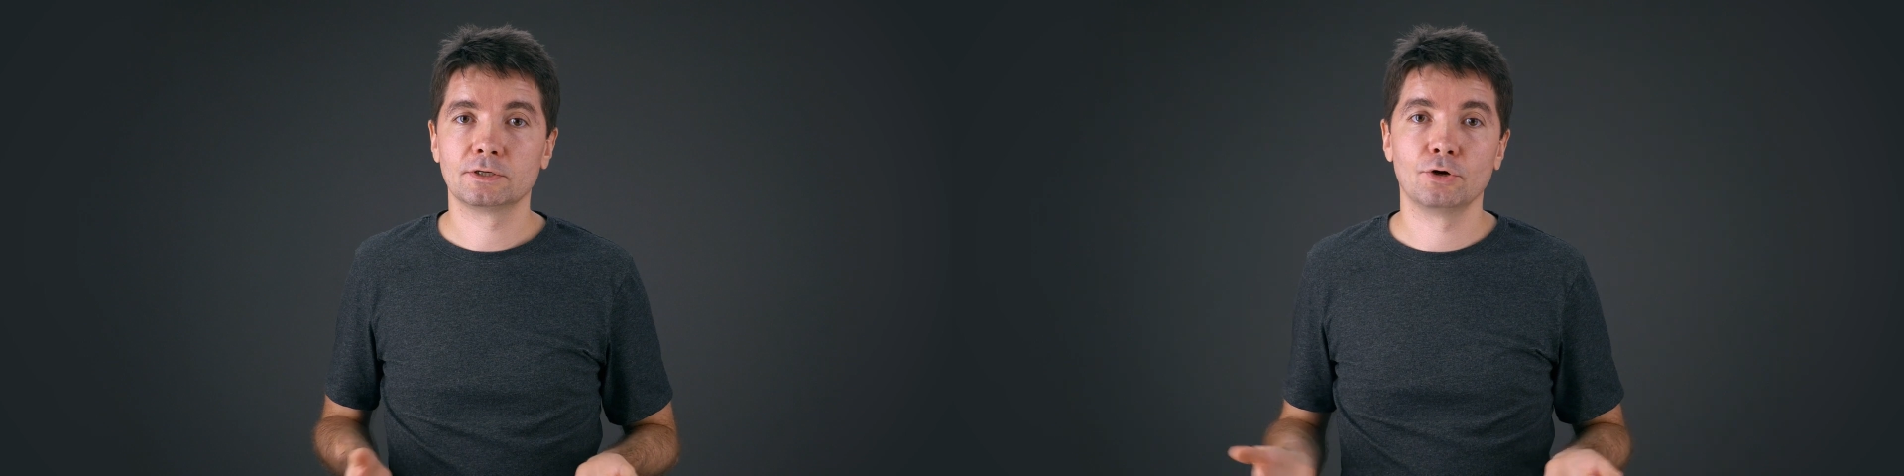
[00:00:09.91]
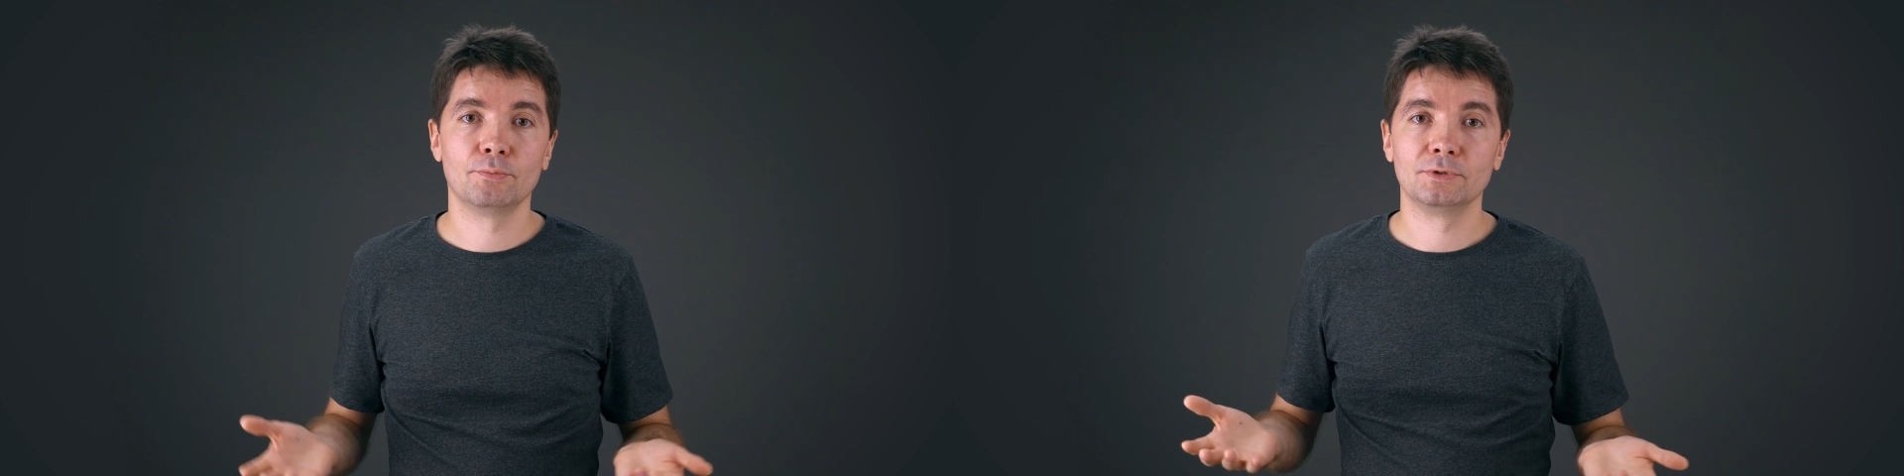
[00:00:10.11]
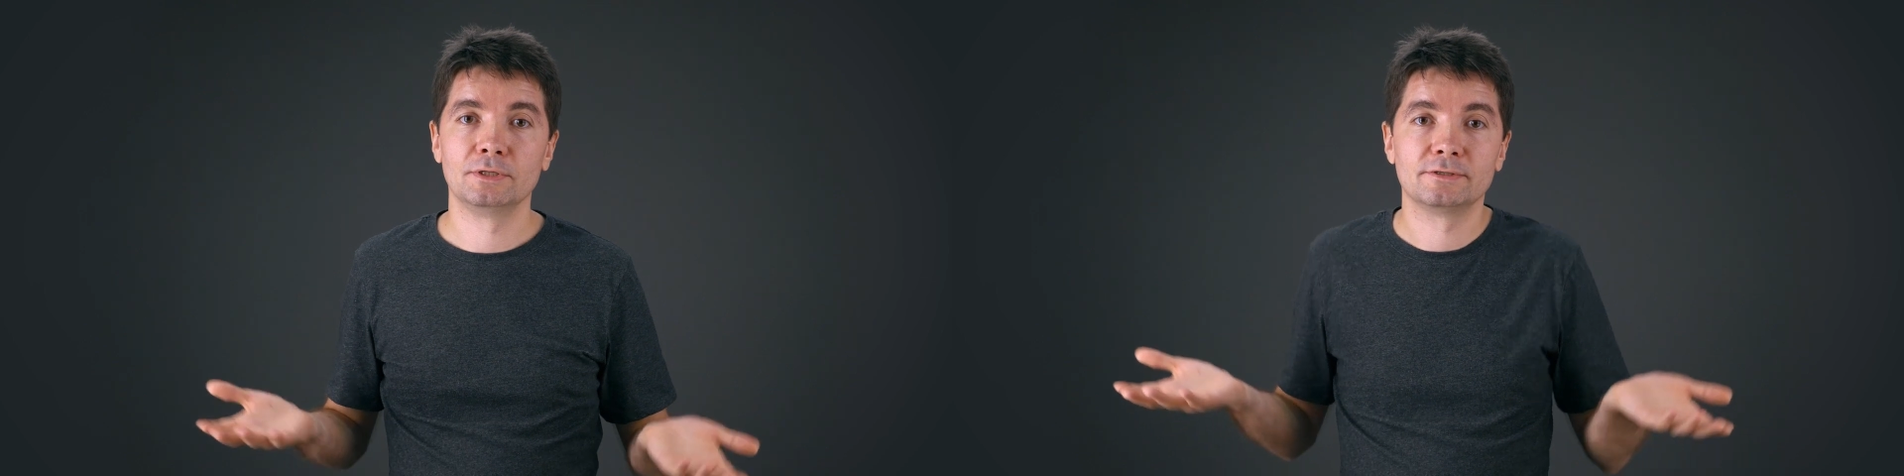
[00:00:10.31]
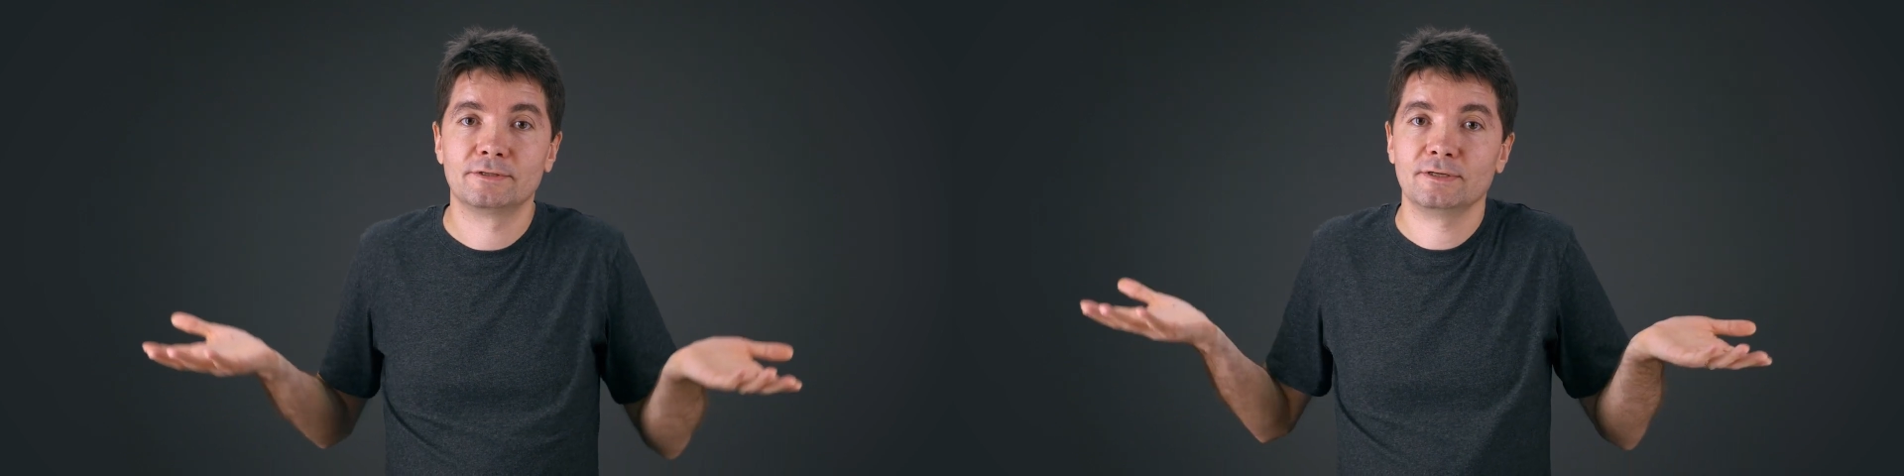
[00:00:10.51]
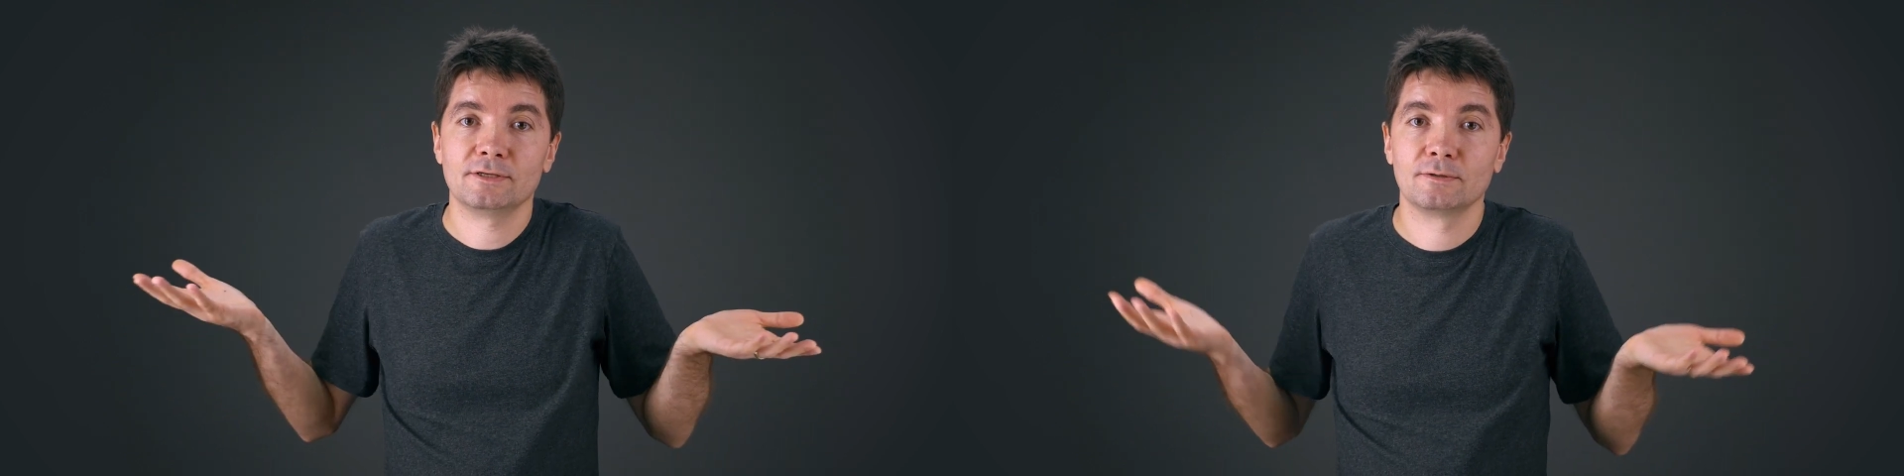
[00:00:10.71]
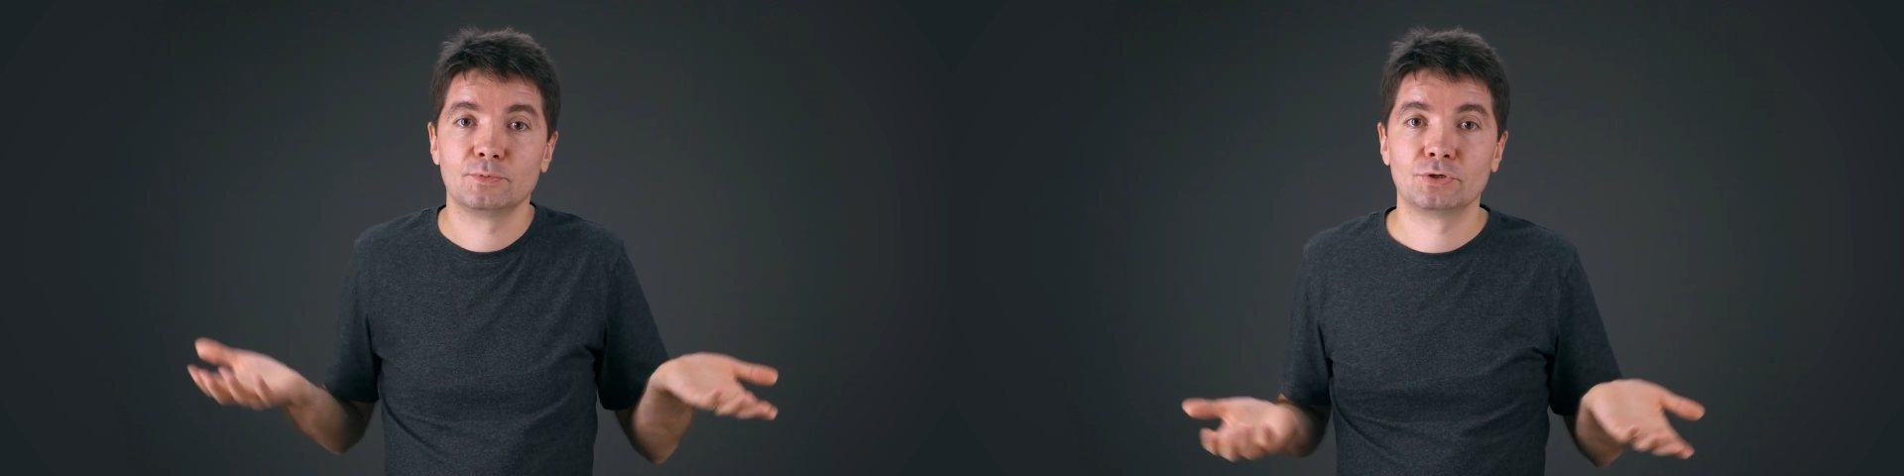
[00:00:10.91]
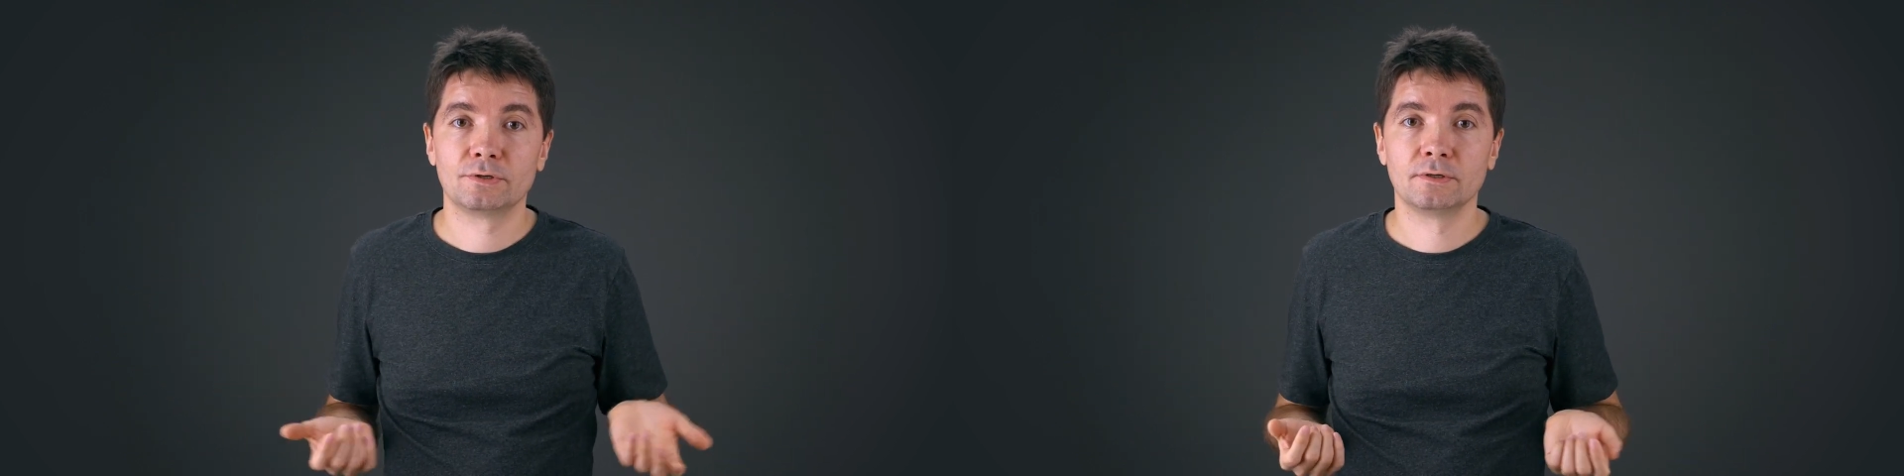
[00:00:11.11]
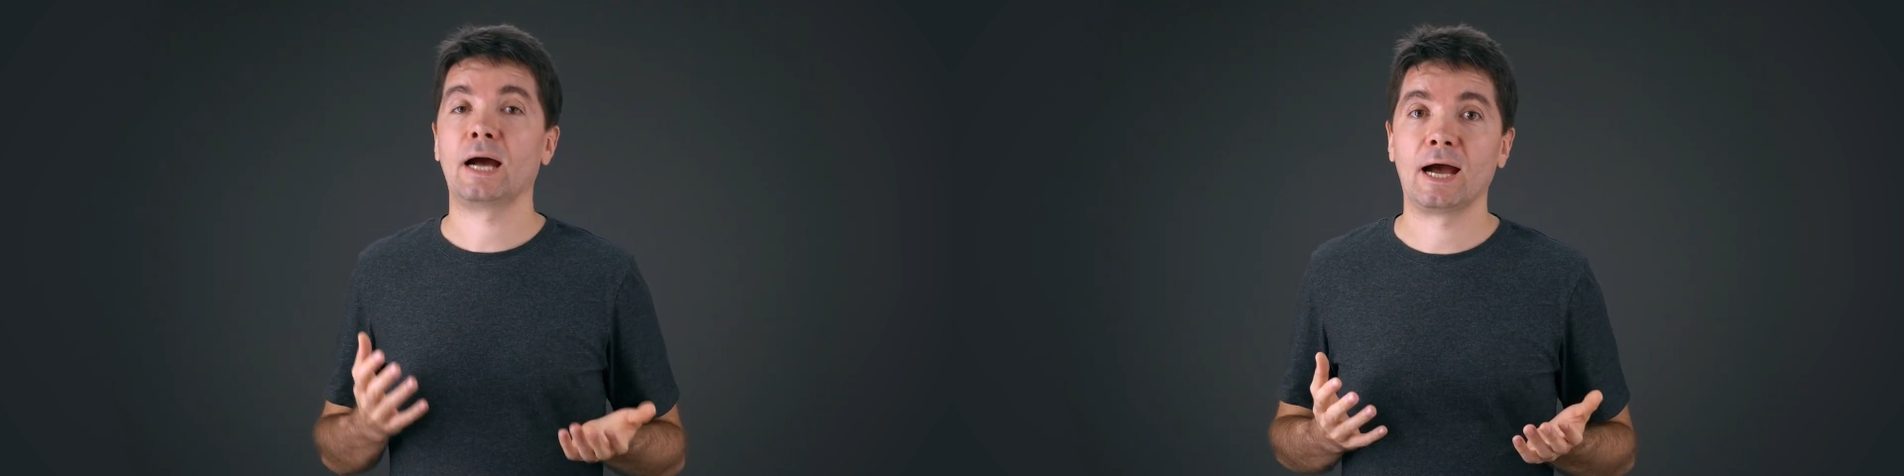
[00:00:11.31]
cope with the stress anymore.